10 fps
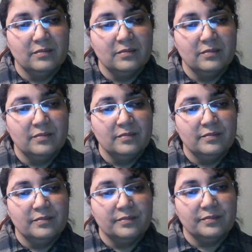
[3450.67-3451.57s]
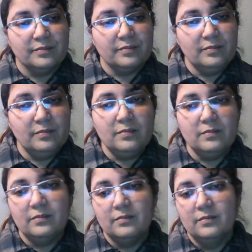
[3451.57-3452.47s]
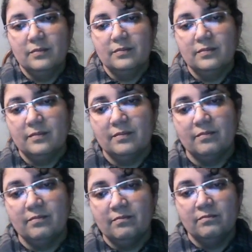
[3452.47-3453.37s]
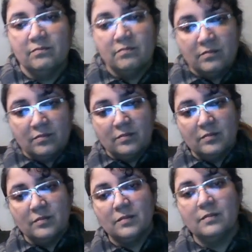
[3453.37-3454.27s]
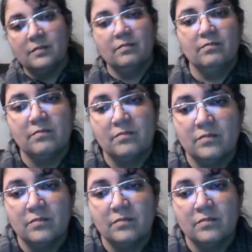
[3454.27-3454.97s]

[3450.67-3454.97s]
No one is speaking in this clip.